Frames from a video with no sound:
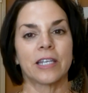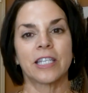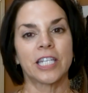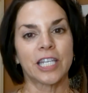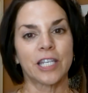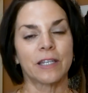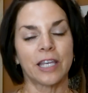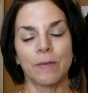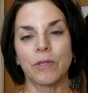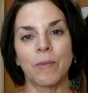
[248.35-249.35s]
to
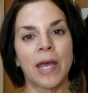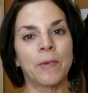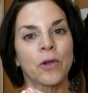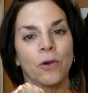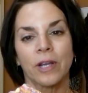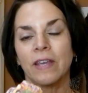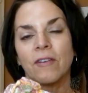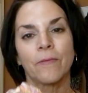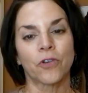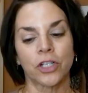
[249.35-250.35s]
keep the baby or give it
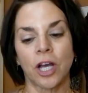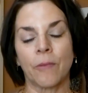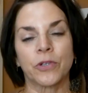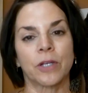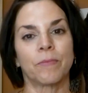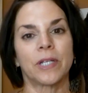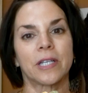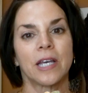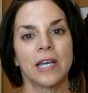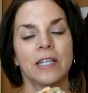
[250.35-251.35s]
up for adoption, but
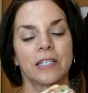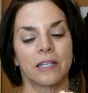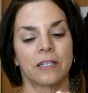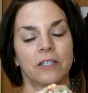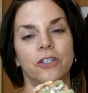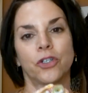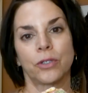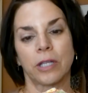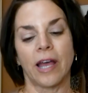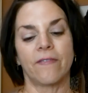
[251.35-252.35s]
to
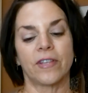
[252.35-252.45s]
choose life.